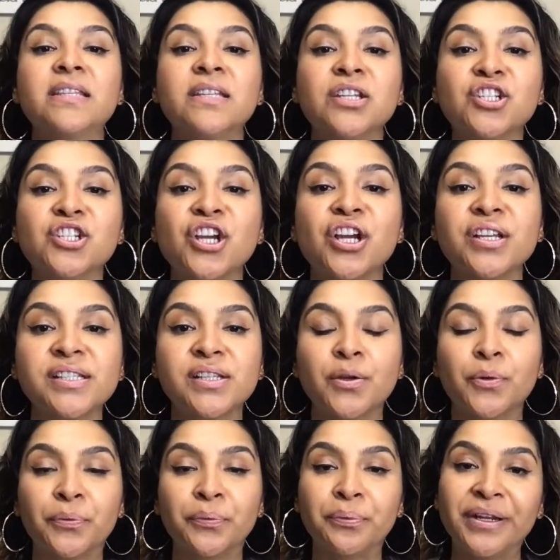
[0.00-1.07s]
to just
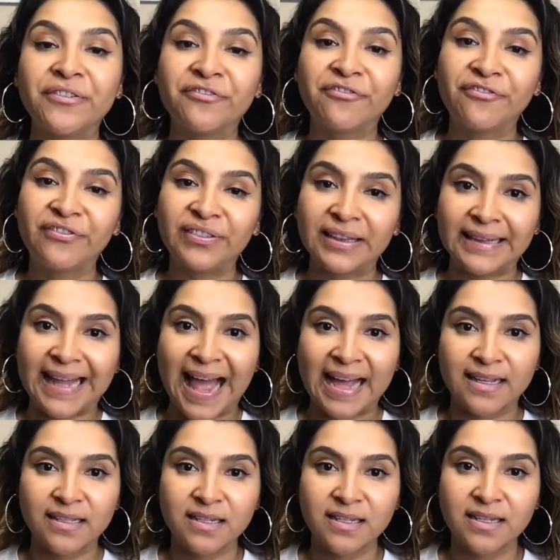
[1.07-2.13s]

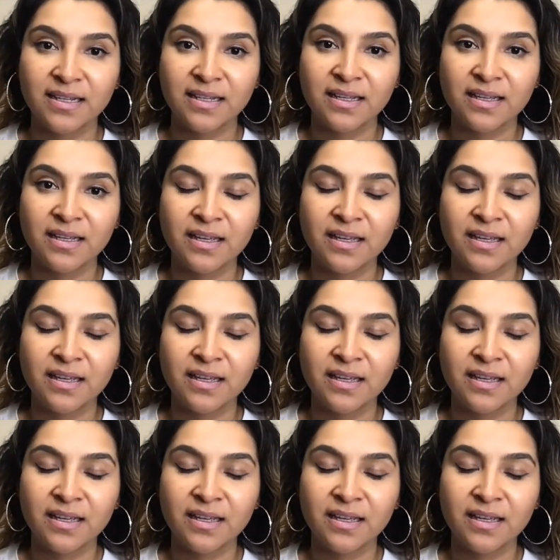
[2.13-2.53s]
reflect.